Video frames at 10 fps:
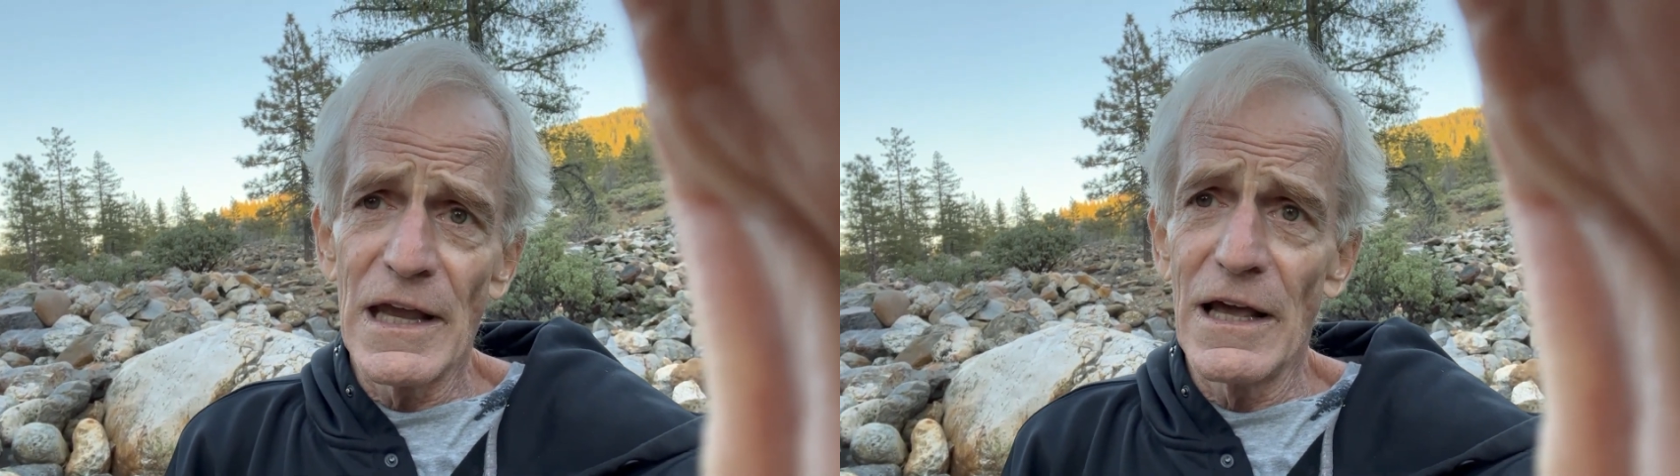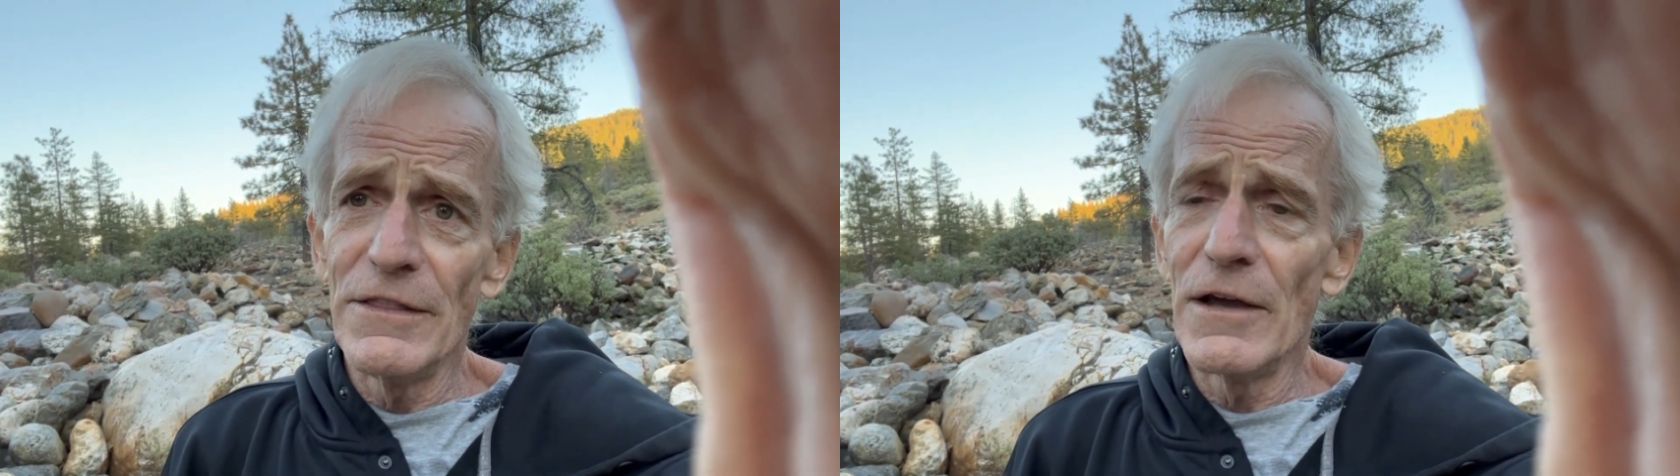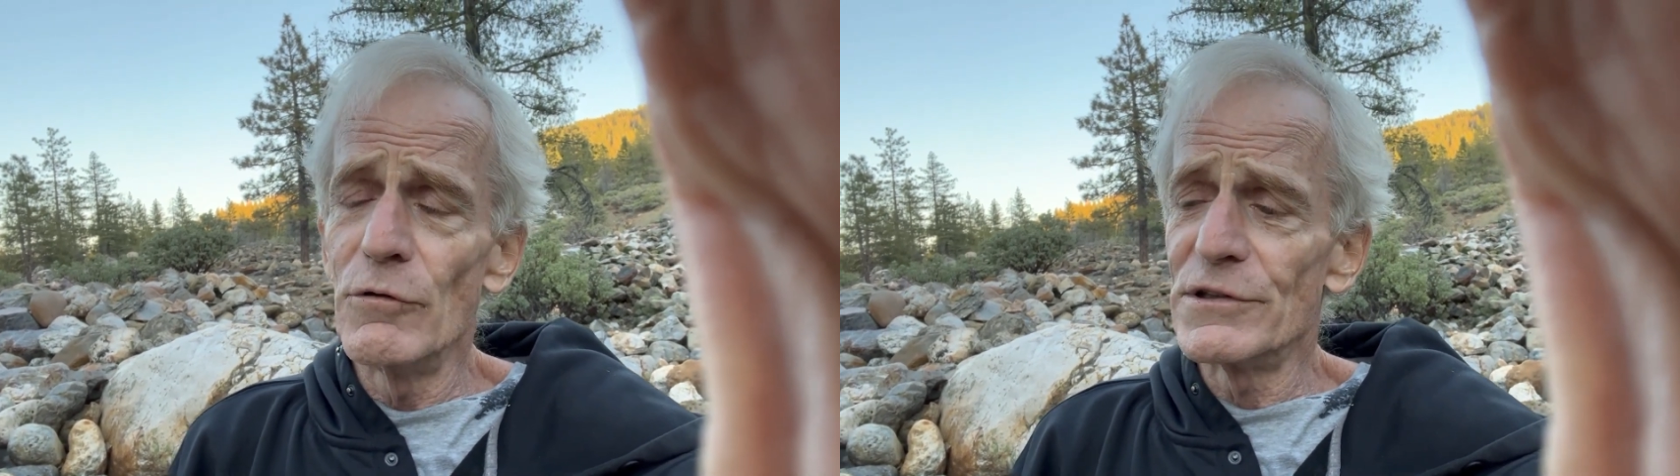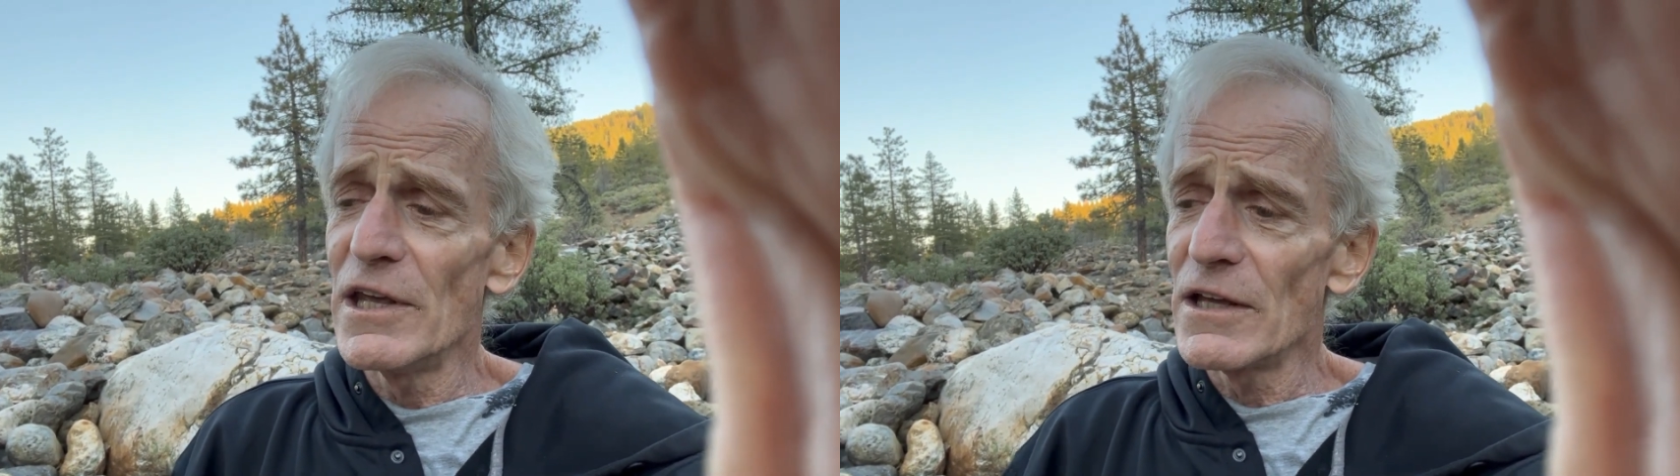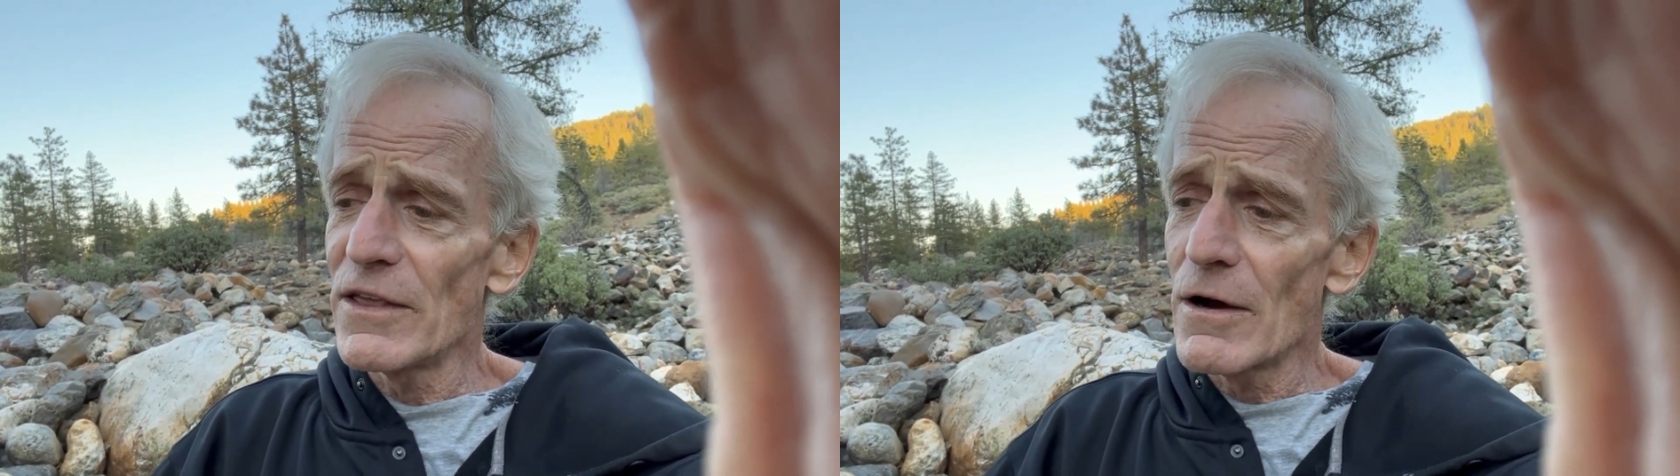and they would
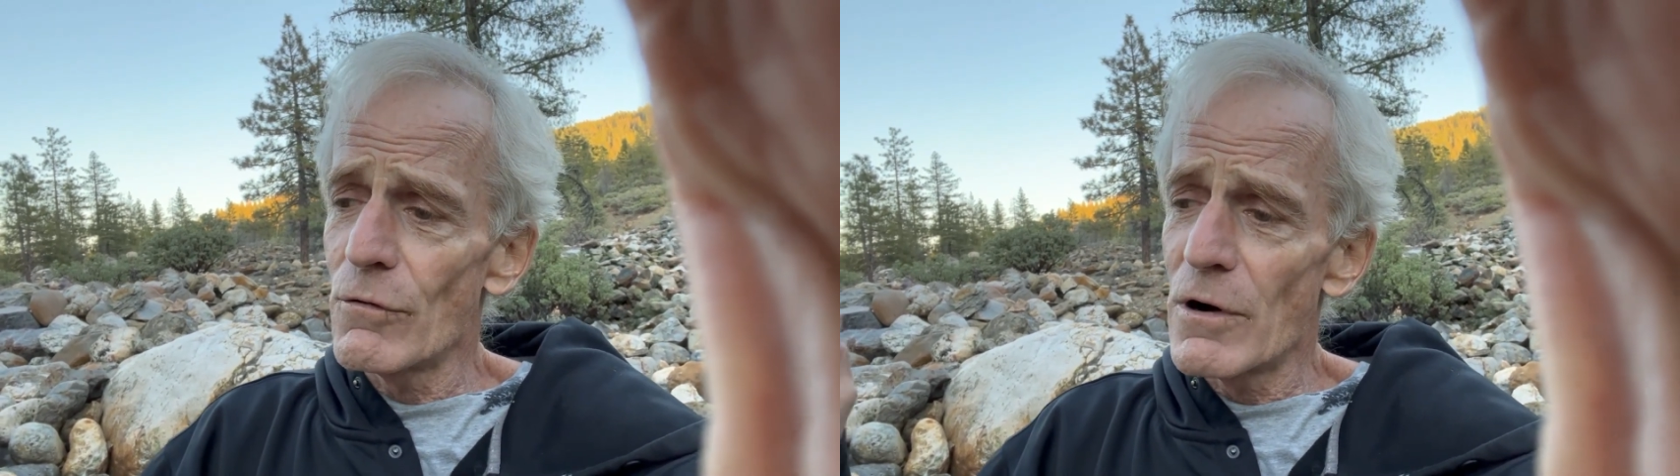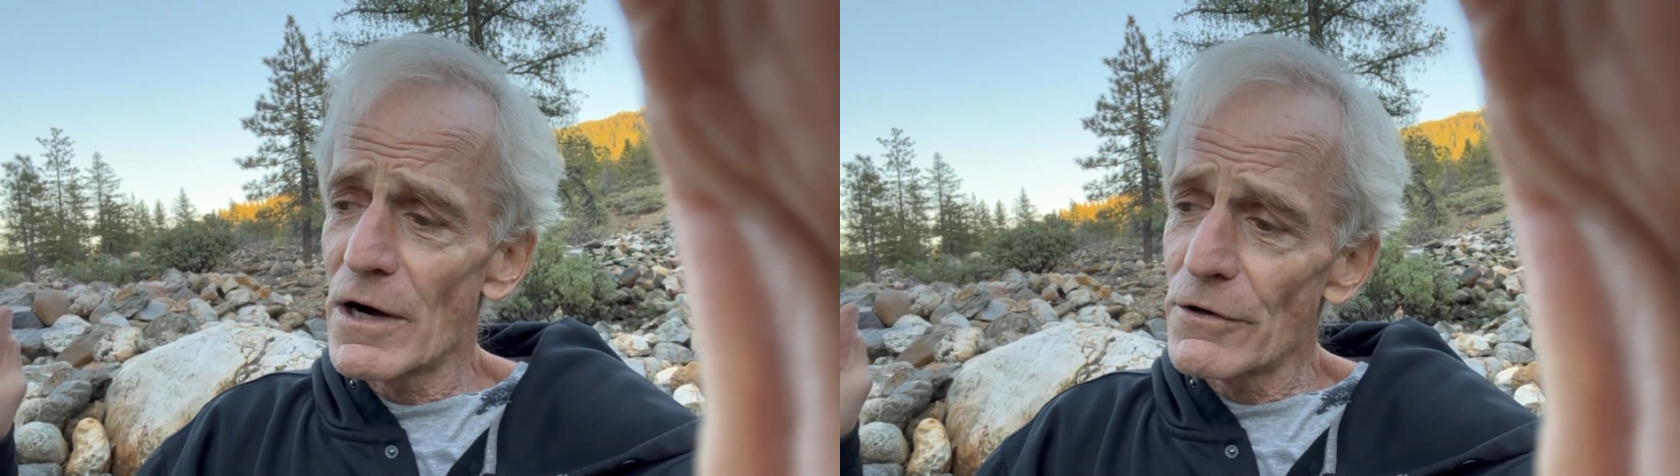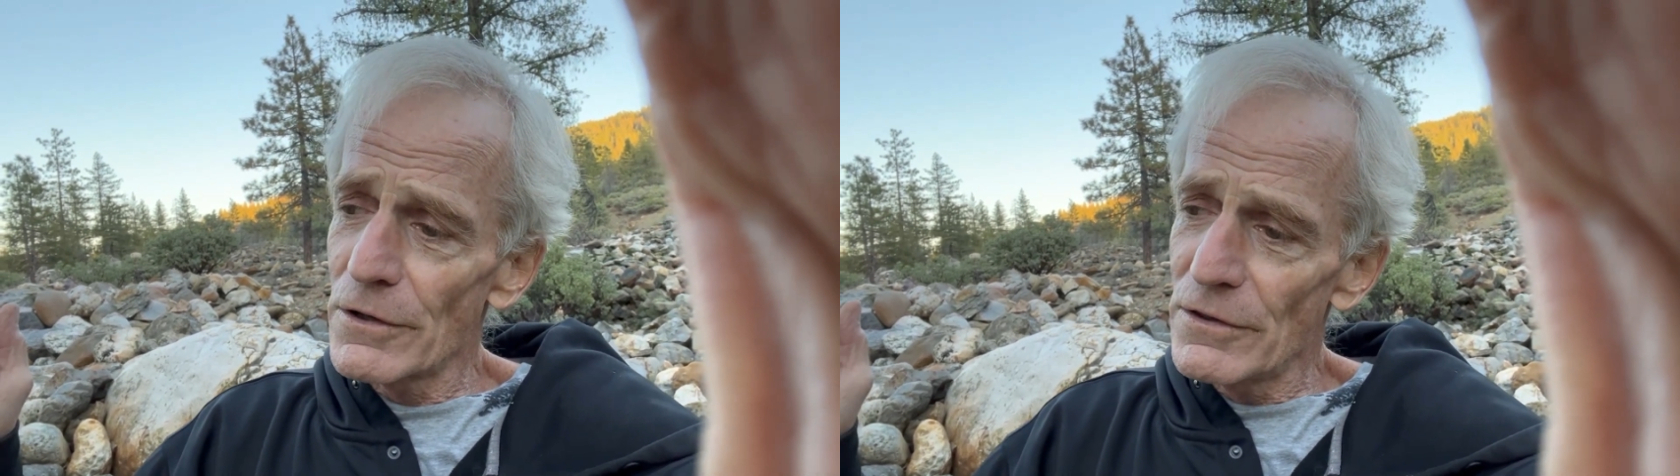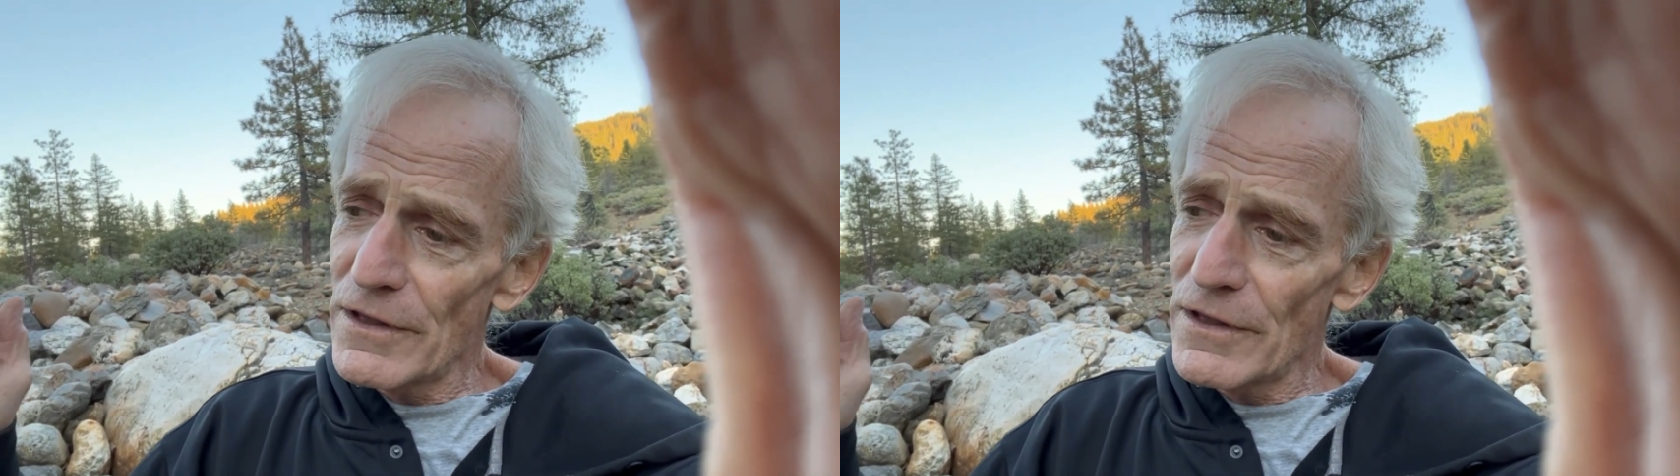take that water,